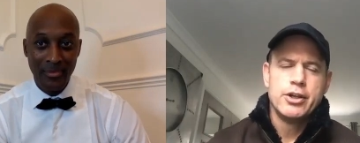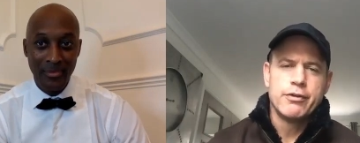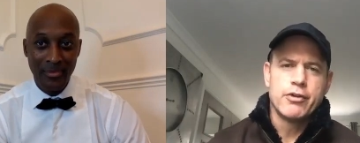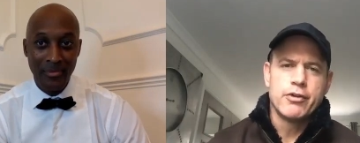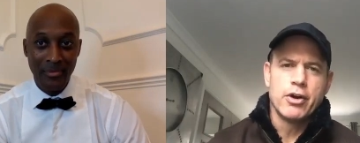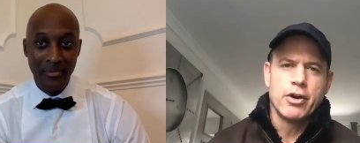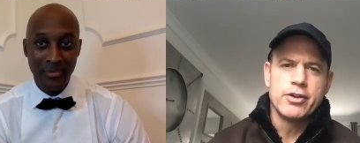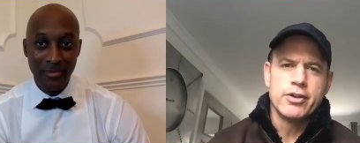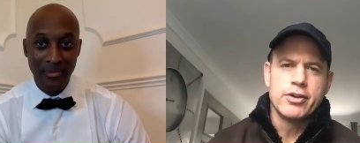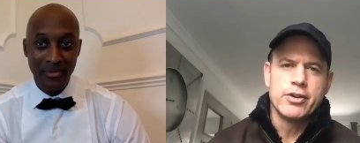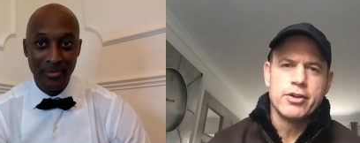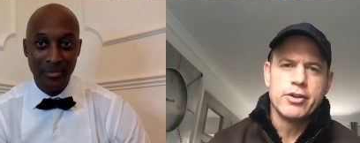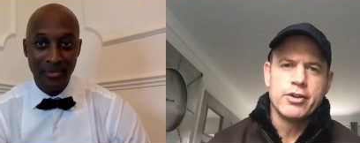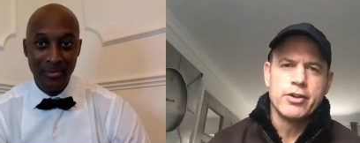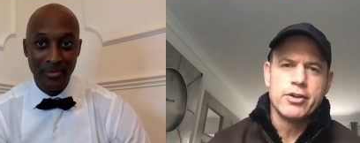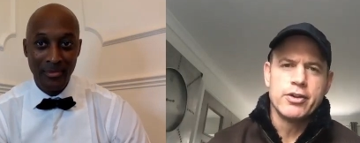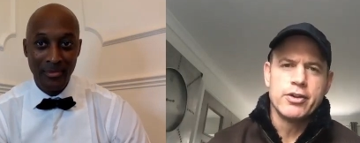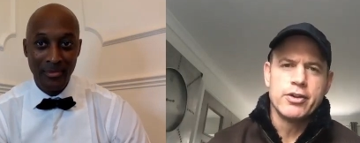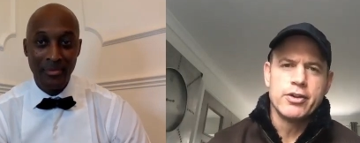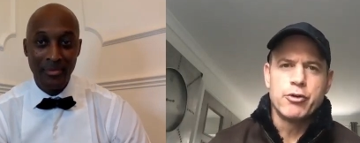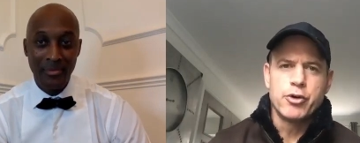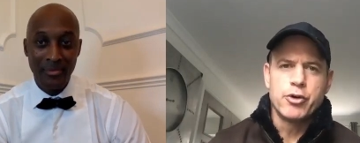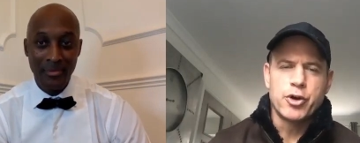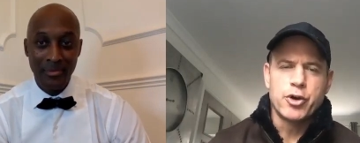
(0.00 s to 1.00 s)
Speaker 1: you've got the
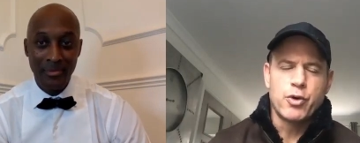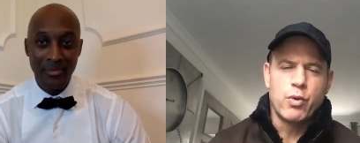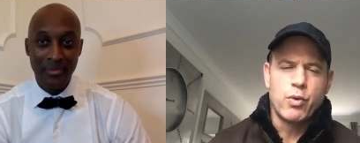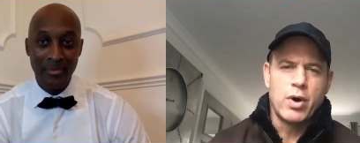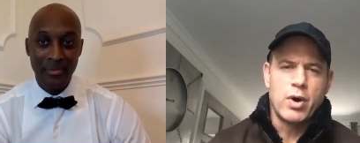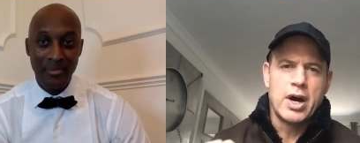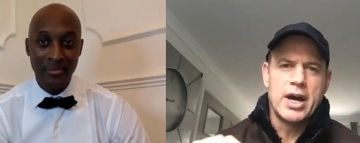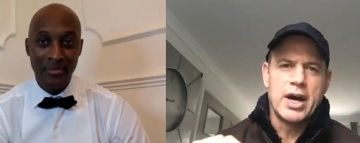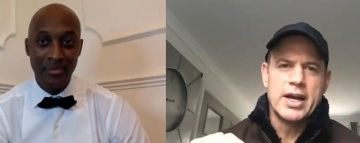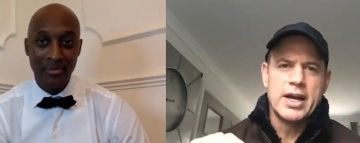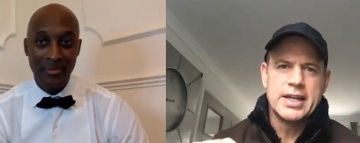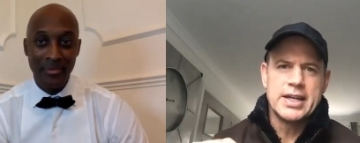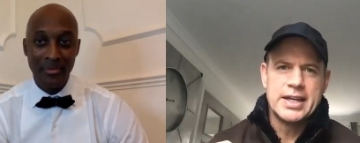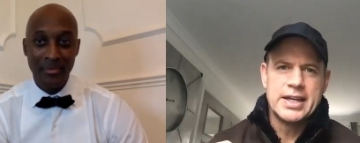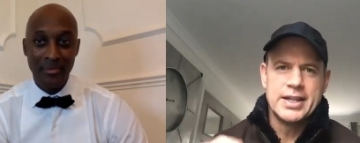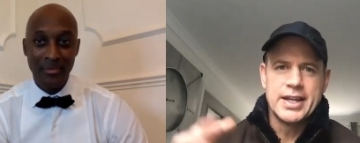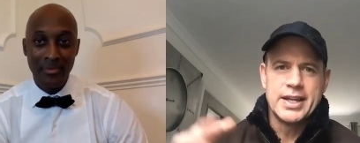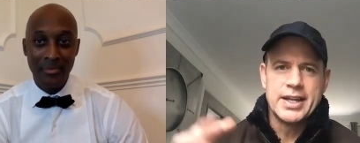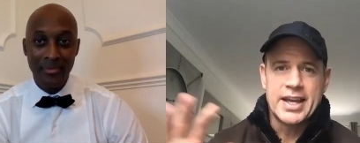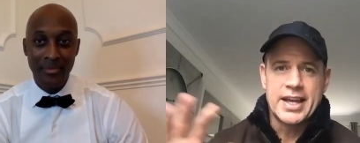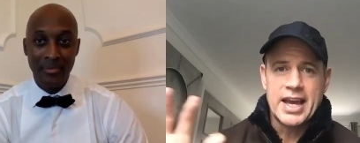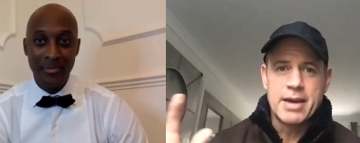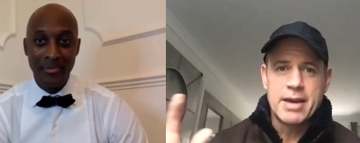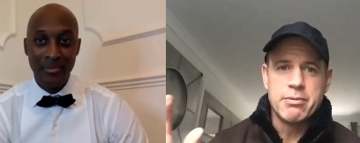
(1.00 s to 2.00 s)
skill level required
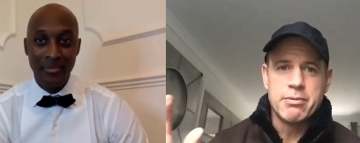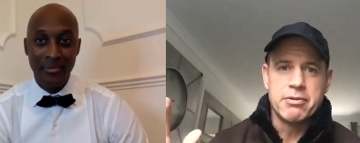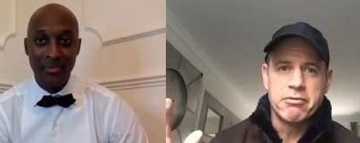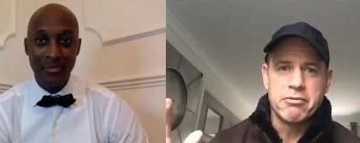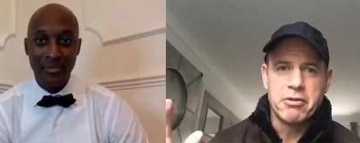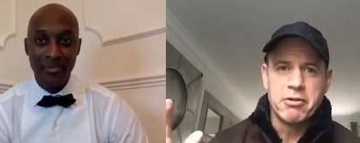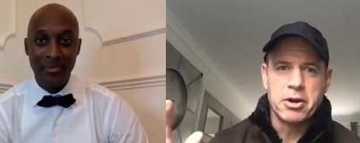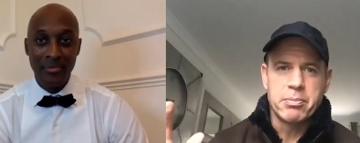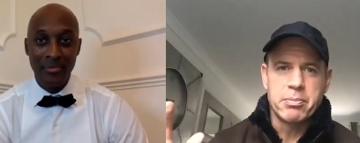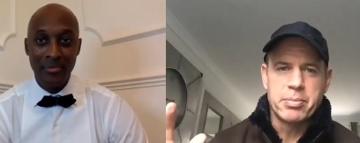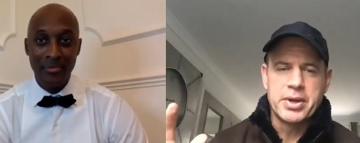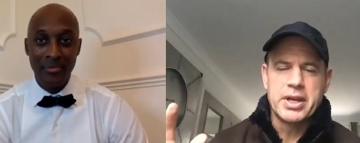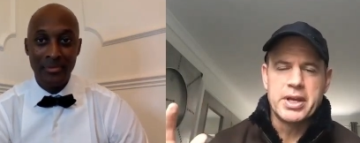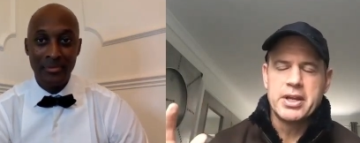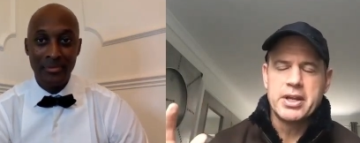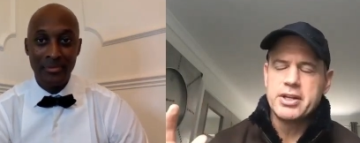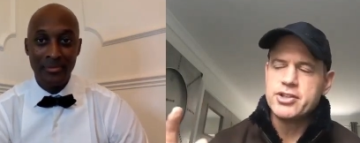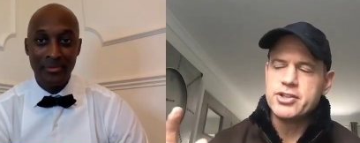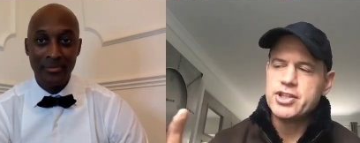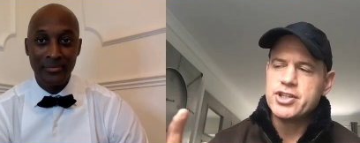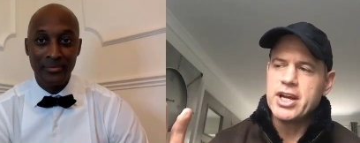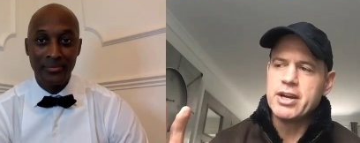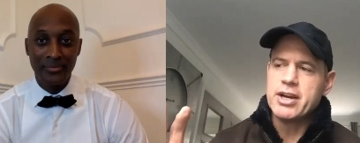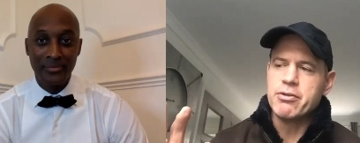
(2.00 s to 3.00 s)
in the game of
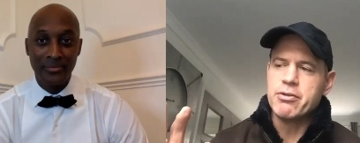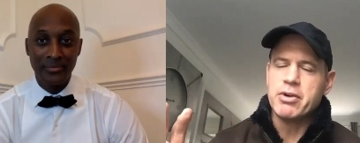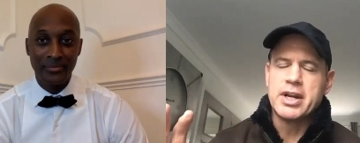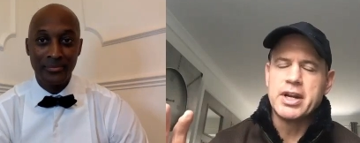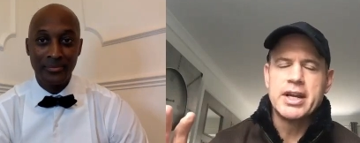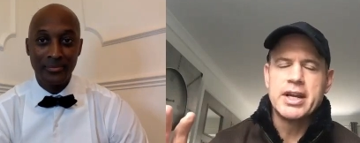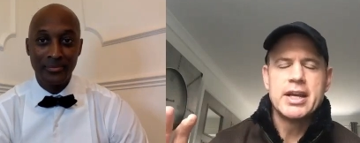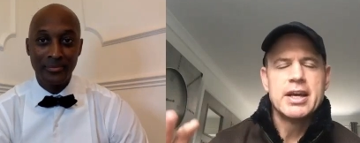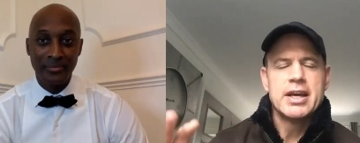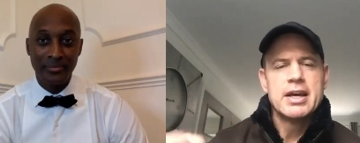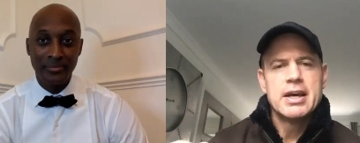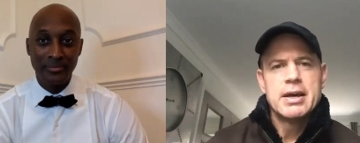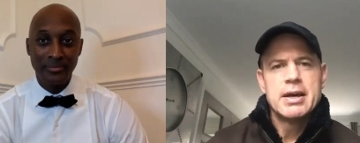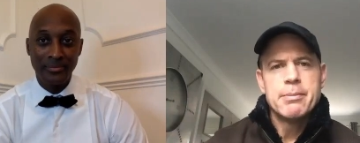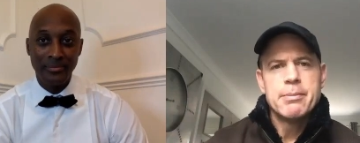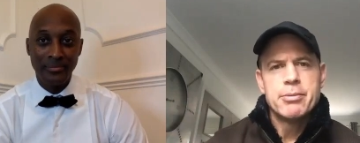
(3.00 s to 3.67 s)
rugby generally,